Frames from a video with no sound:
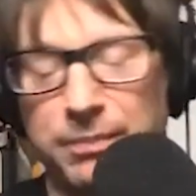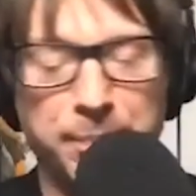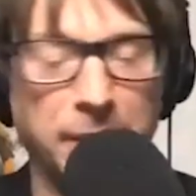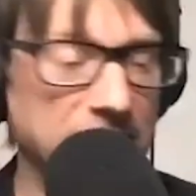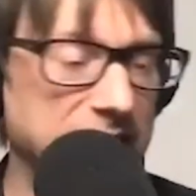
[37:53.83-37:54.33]

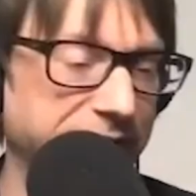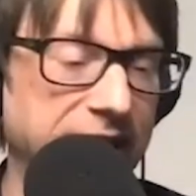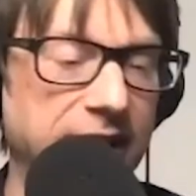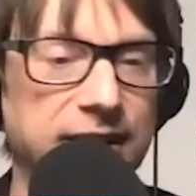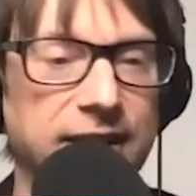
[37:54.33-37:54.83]
um,
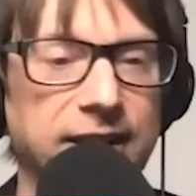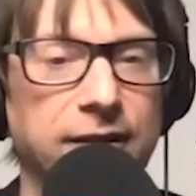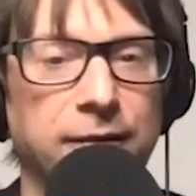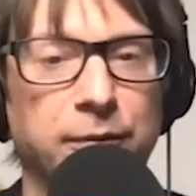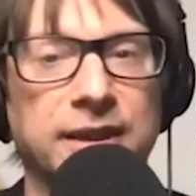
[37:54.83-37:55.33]

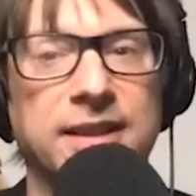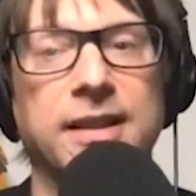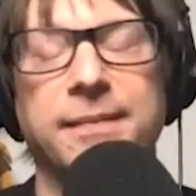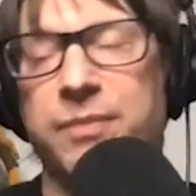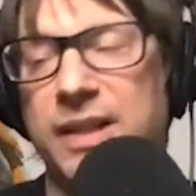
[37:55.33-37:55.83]
perseverance and
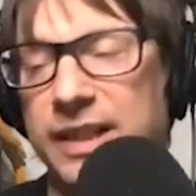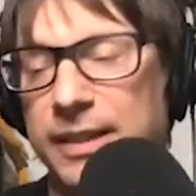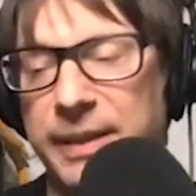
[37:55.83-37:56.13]
and,